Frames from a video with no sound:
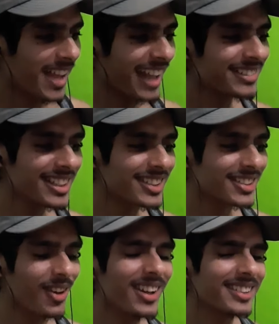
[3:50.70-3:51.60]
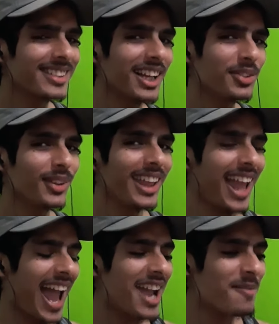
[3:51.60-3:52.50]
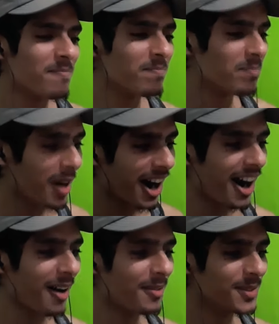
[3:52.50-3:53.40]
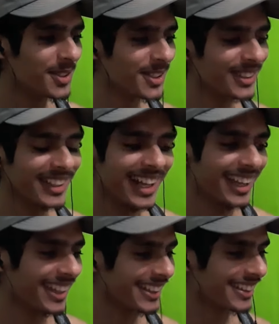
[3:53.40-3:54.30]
And this song is actually a bop, dude. Like...